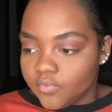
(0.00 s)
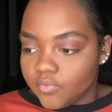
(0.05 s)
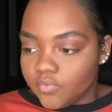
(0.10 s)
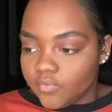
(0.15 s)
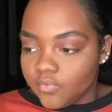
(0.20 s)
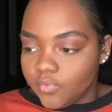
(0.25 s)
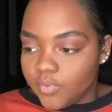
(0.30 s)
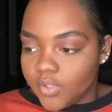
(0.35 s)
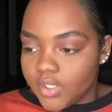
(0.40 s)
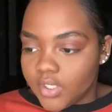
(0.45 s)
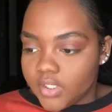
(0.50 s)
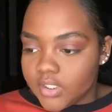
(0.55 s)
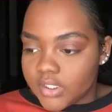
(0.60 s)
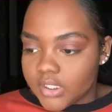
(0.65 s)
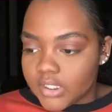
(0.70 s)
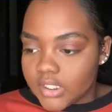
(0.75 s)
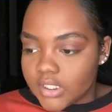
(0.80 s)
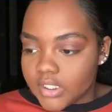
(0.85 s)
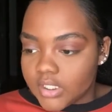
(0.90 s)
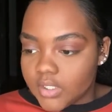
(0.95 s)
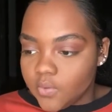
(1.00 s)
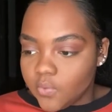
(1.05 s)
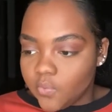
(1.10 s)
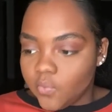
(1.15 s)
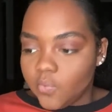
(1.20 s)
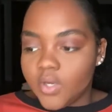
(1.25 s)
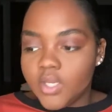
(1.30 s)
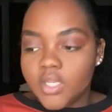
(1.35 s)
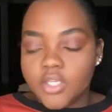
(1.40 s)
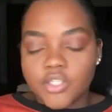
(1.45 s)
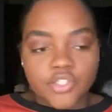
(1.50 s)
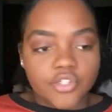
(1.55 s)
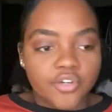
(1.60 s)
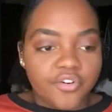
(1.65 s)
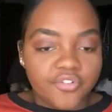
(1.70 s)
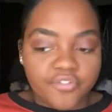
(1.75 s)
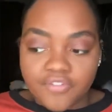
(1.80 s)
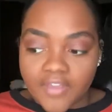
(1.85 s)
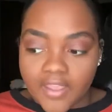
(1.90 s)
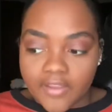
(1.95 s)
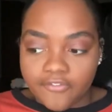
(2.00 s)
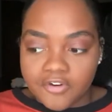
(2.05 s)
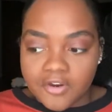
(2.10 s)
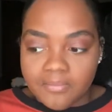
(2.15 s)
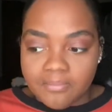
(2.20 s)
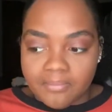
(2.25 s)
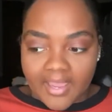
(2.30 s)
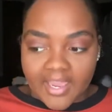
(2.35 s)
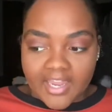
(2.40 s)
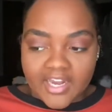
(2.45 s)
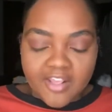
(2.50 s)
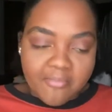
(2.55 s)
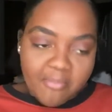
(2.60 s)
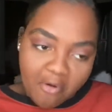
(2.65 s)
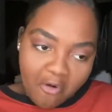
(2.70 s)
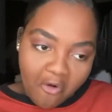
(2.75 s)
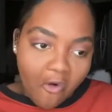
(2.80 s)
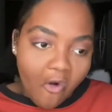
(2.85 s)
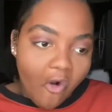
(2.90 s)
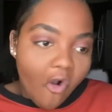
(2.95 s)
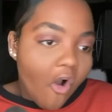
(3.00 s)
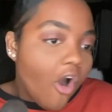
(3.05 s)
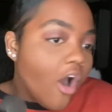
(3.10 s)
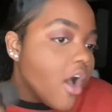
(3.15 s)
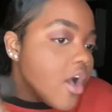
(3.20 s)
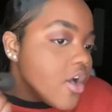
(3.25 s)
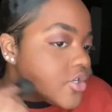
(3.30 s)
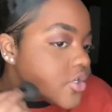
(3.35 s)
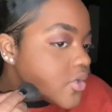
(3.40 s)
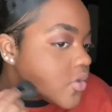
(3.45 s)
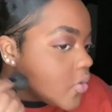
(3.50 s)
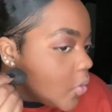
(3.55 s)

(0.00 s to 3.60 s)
what is your favorite body part?